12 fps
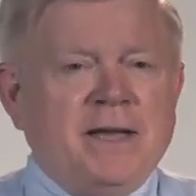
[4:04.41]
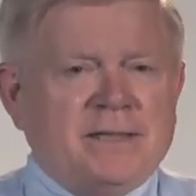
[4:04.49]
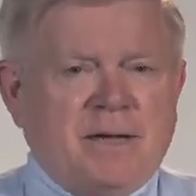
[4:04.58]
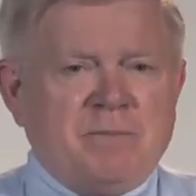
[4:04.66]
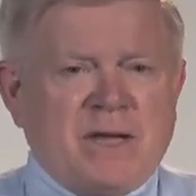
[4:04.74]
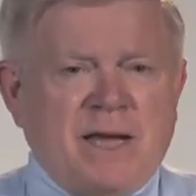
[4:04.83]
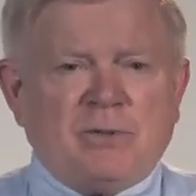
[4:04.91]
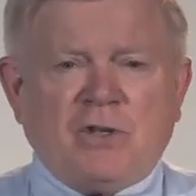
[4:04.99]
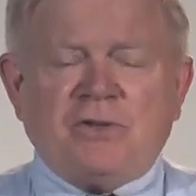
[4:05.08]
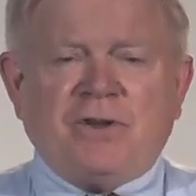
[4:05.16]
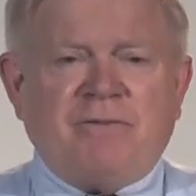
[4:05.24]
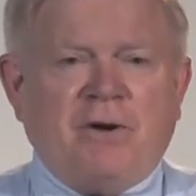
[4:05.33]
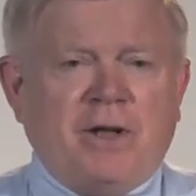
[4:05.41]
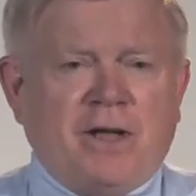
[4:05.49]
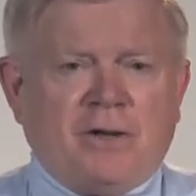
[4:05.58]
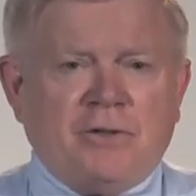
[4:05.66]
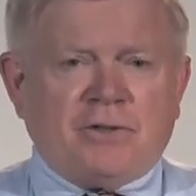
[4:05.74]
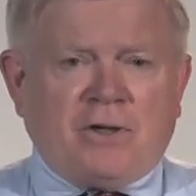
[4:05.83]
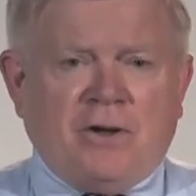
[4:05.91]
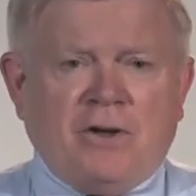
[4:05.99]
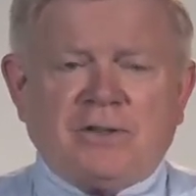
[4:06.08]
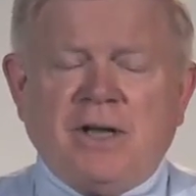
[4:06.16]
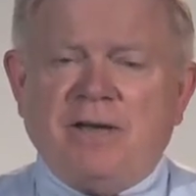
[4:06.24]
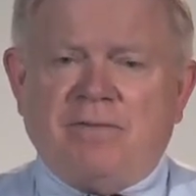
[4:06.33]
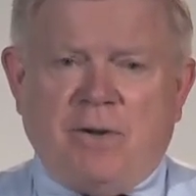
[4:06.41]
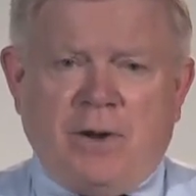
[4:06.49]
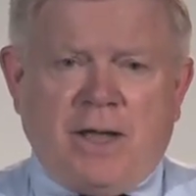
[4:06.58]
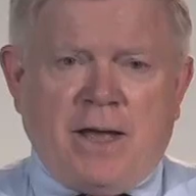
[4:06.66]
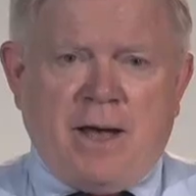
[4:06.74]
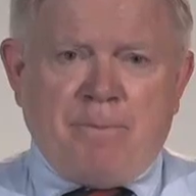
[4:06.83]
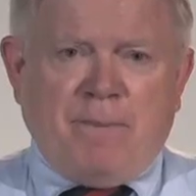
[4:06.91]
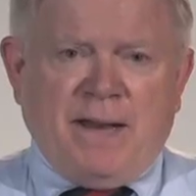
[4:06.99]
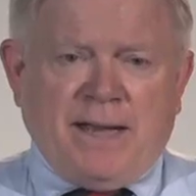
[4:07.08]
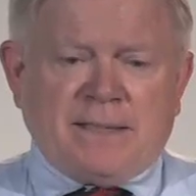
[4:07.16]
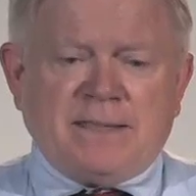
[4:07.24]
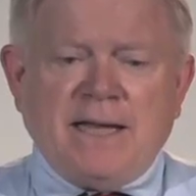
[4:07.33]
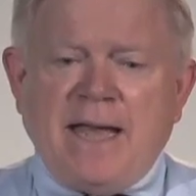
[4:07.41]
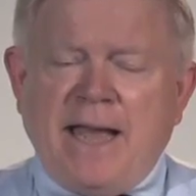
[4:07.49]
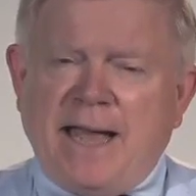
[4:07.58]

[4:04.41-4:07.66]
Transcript: Sometimes those are very close calls, very complex,